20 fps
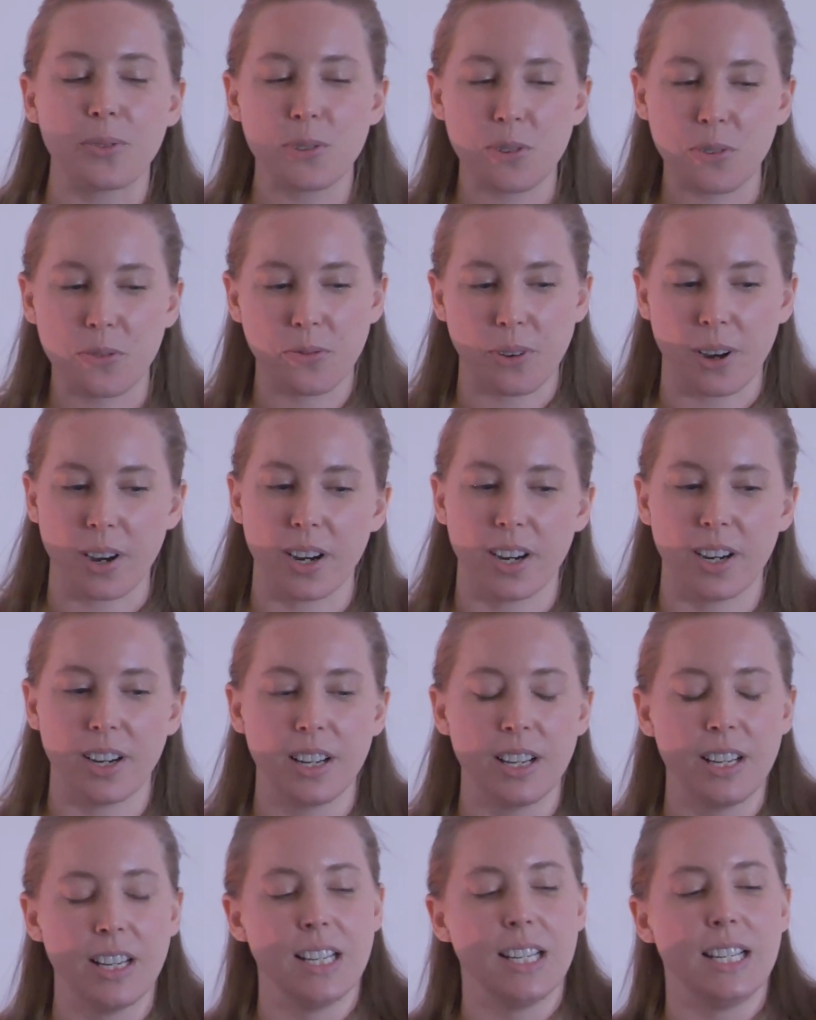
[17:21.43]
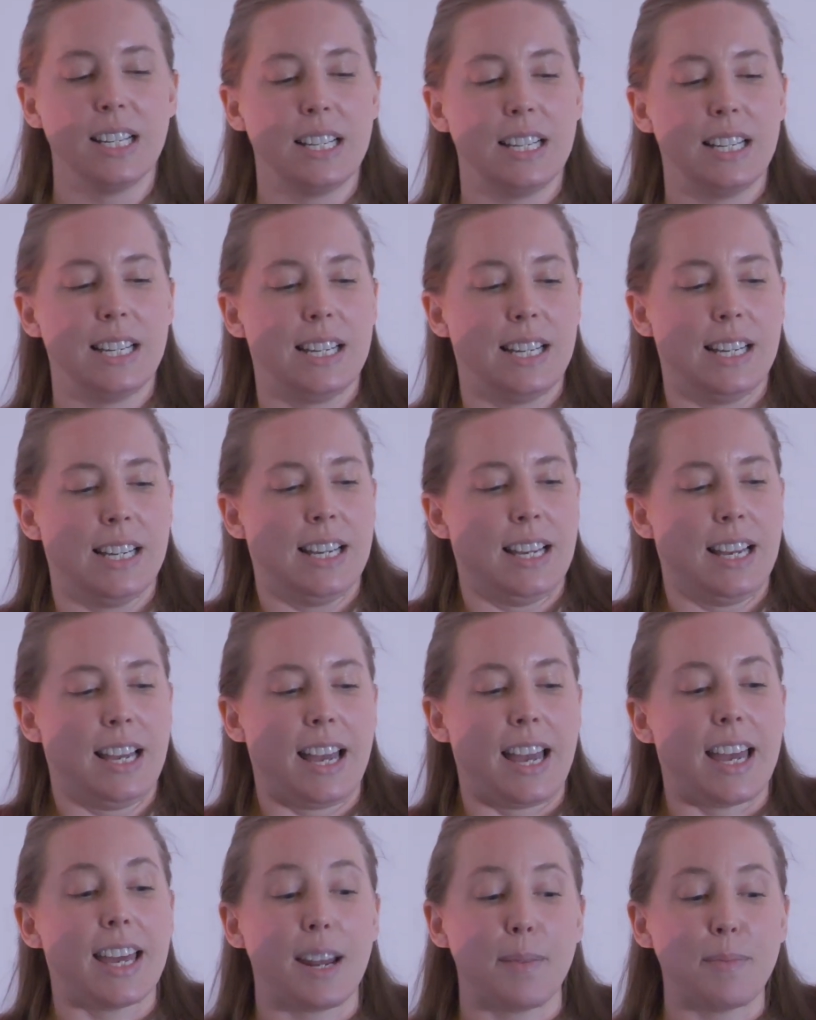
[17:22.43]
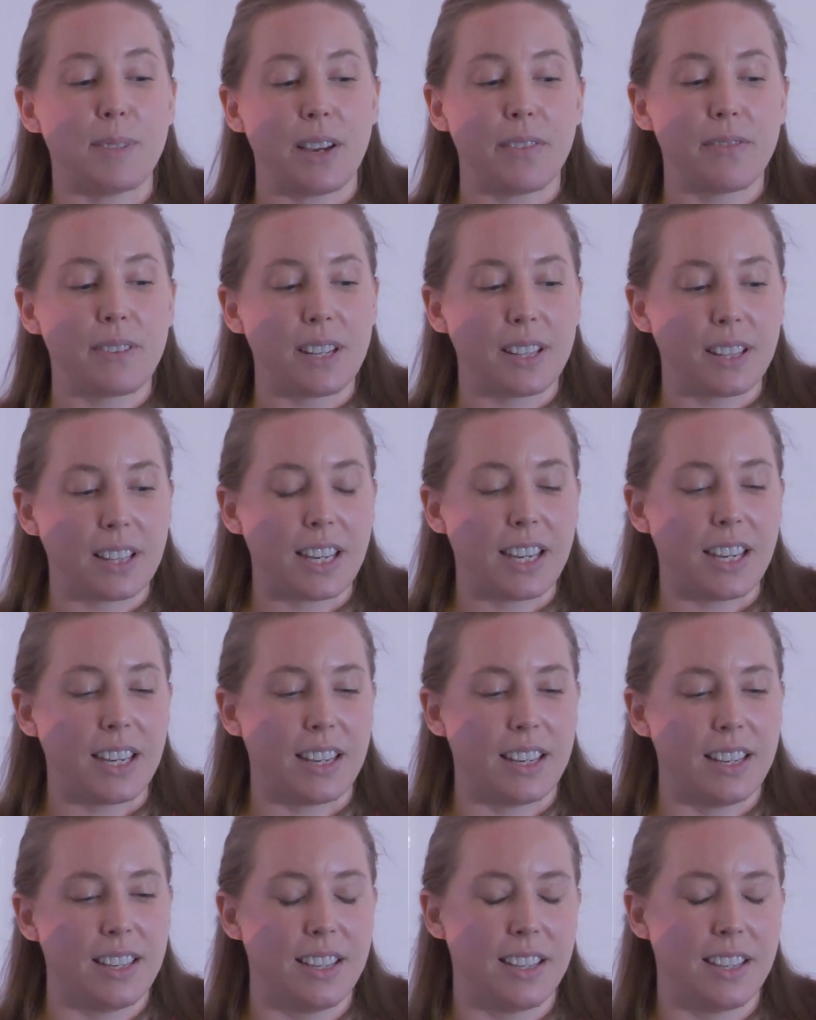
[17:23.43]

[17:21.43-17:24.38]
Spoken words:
too far. And I'm definitely